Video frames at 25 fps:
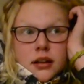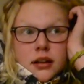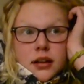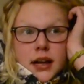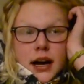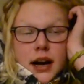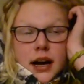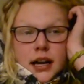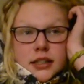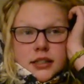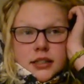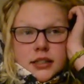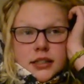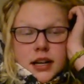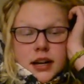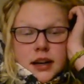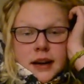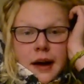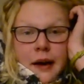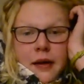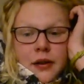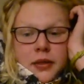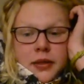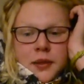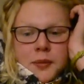yeah, I just hung
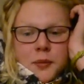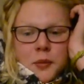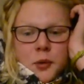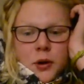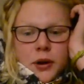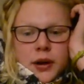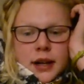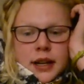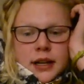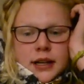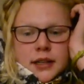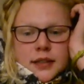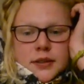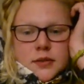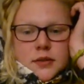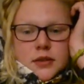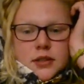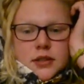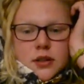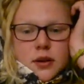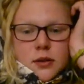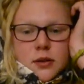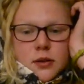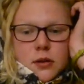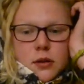out in the morning because it was
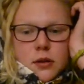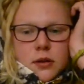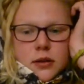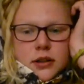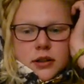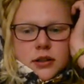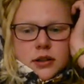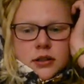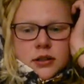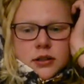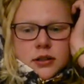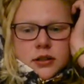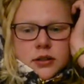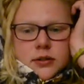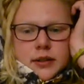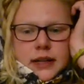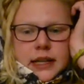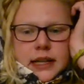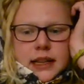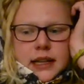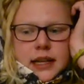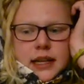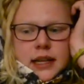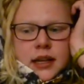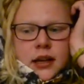so cold and couldn't do
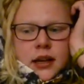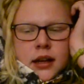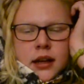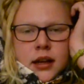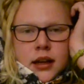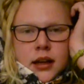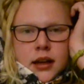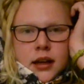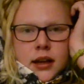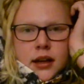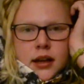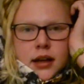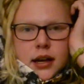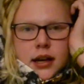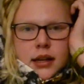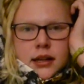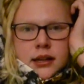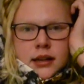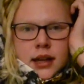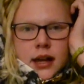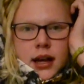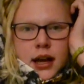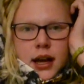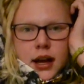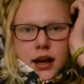anything.
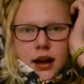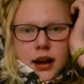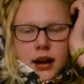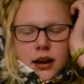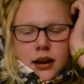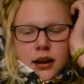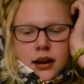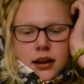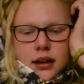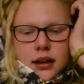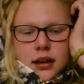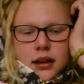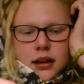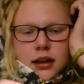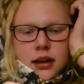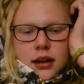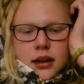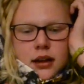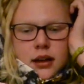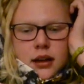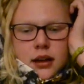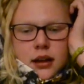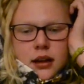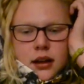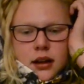And then
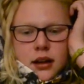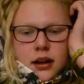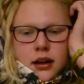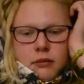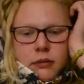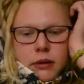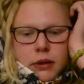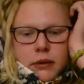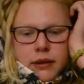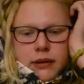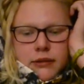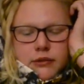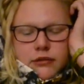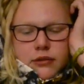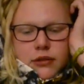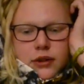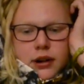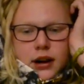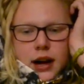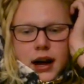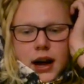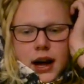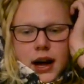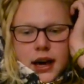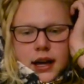we went for
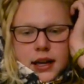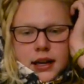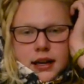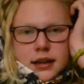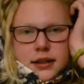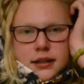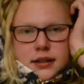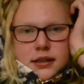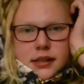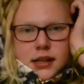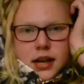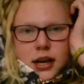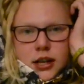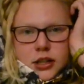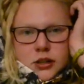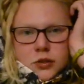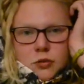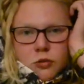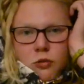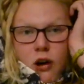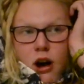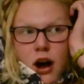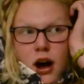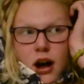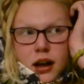a hike slash
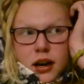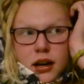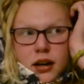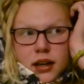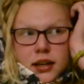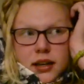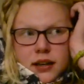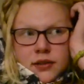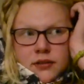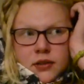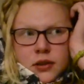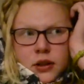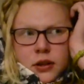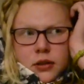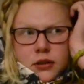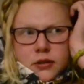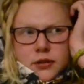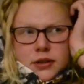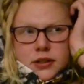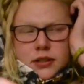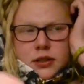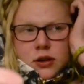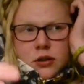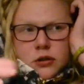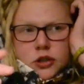walk, even though there
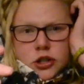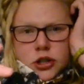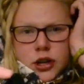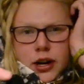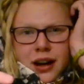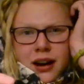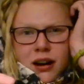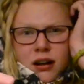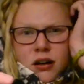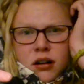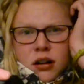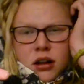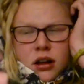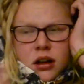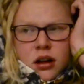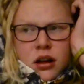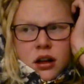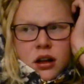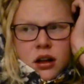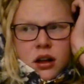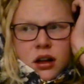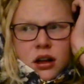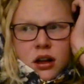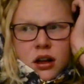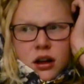was no trail.
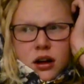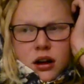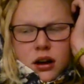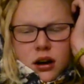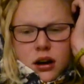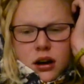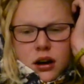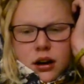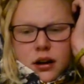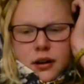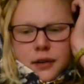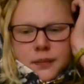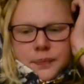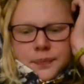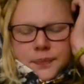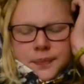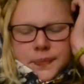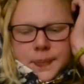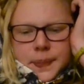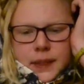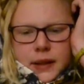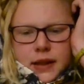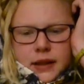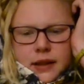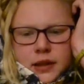Um,
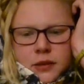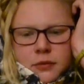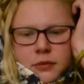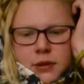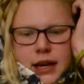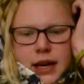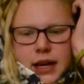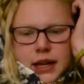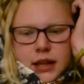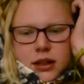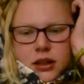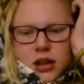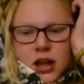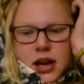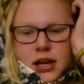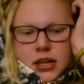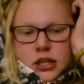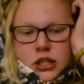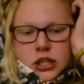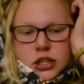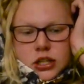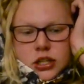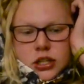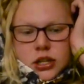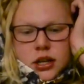and then we ate
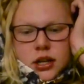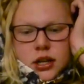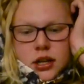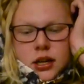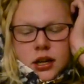lunch,